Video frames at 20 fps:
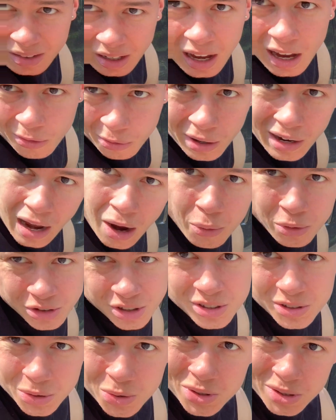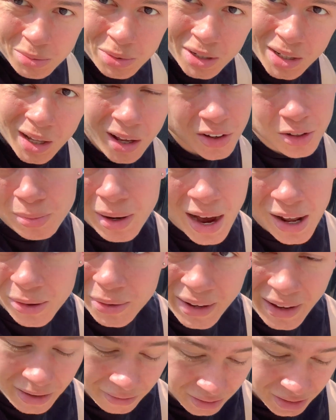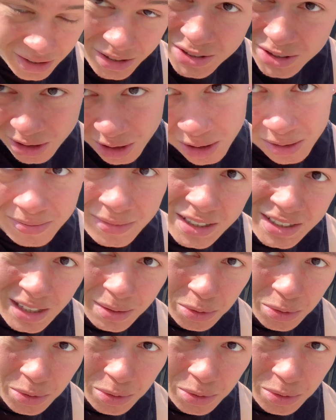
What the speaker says: I would just use some gloves, but I don't have any, so let's keep